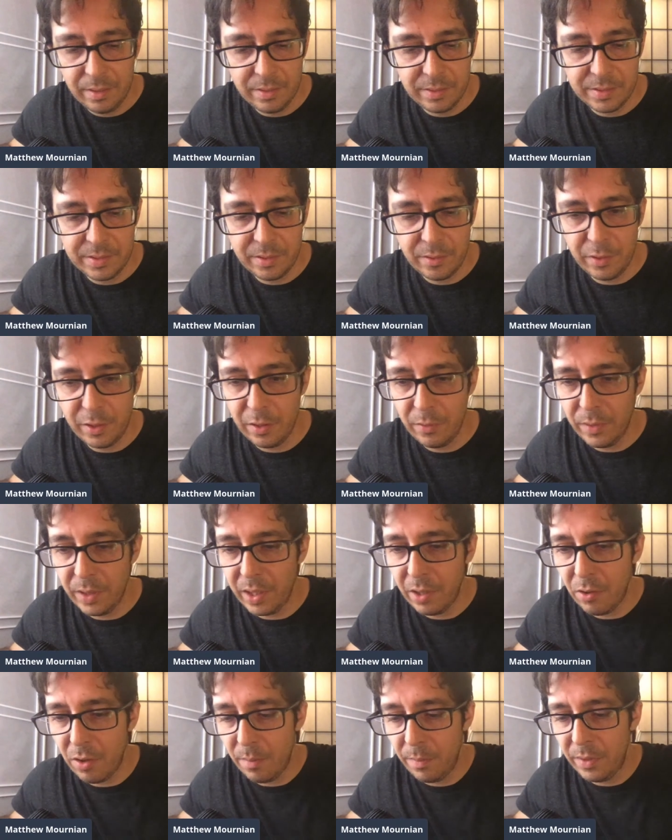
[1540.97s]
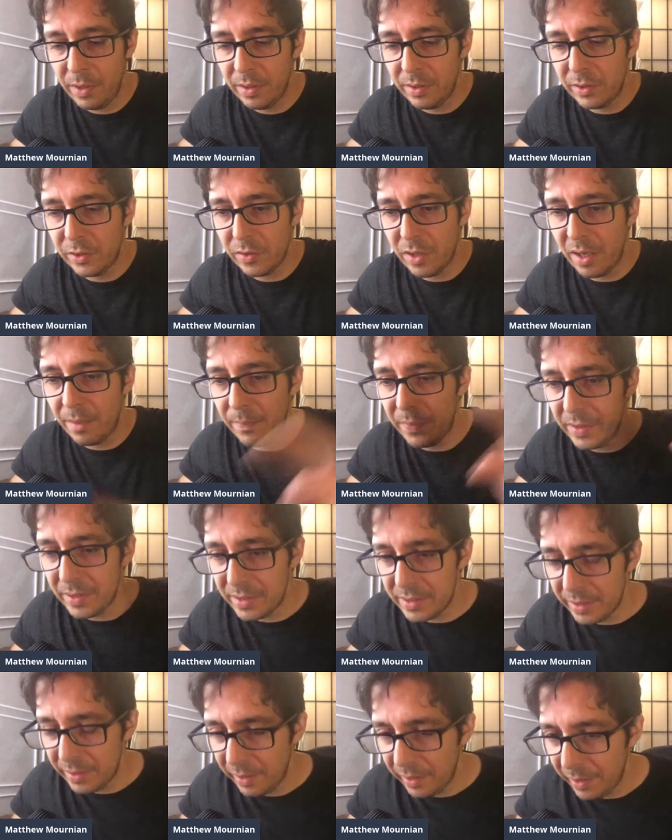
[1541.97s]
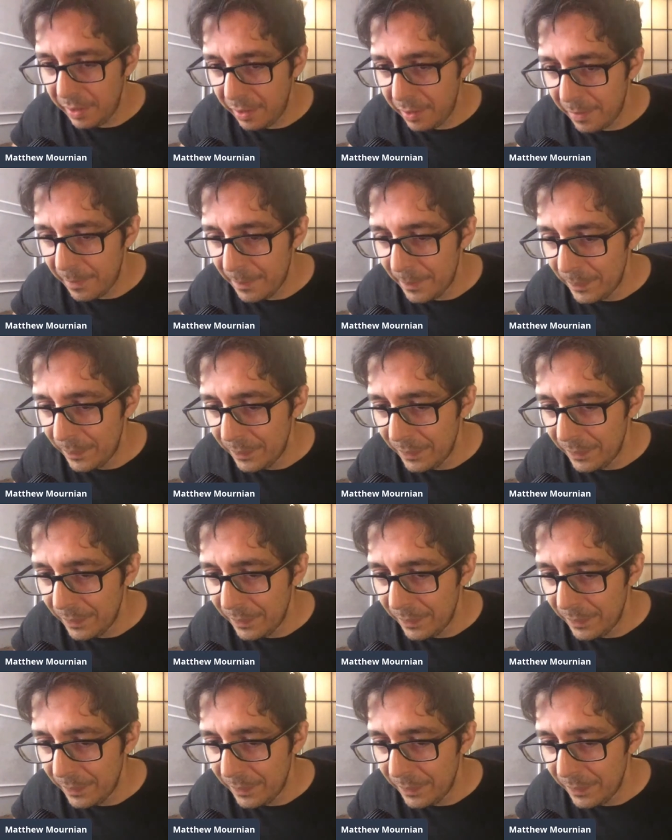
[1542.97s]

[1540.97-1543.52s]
So here we go. I'm going to drop this in here.